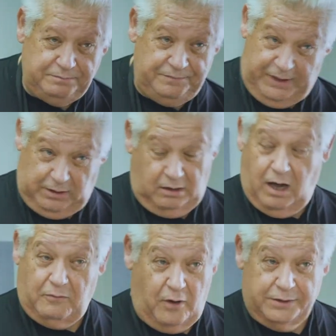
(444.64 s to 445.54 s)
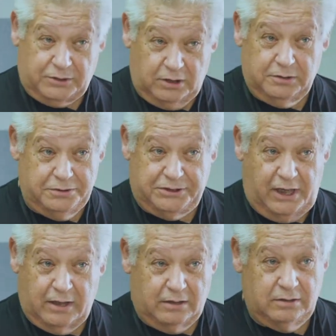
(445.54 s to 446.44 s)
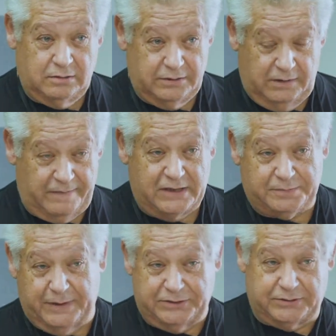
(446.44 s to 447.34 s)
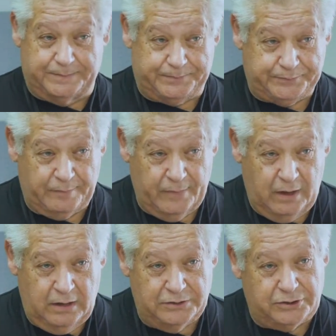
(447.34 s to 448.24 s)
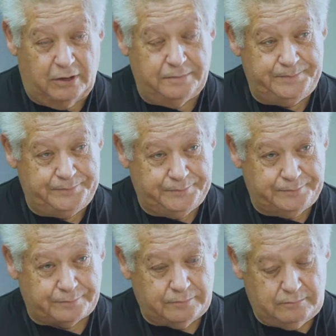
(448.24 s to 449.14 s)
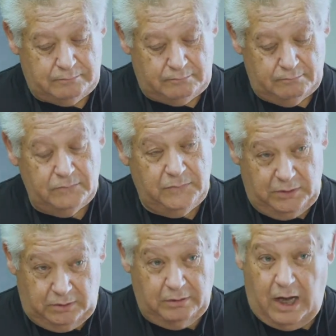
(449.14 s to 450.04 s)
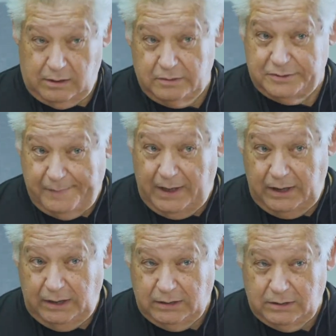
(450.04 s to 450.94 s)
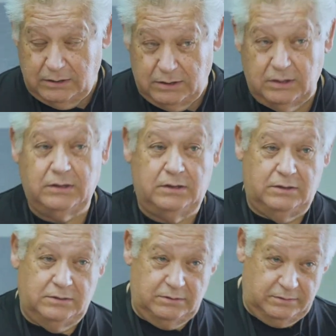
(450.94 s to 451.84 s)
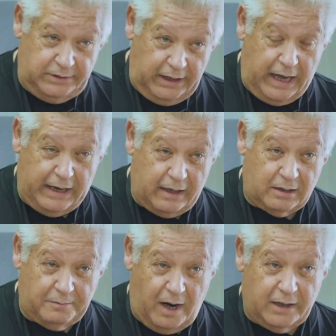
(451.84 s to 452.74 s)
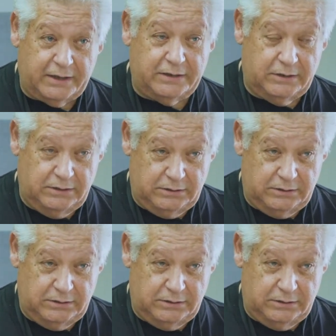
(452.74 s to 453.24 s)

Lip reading: They did not want to lose their investments. So, do not lose money. They got out of the market,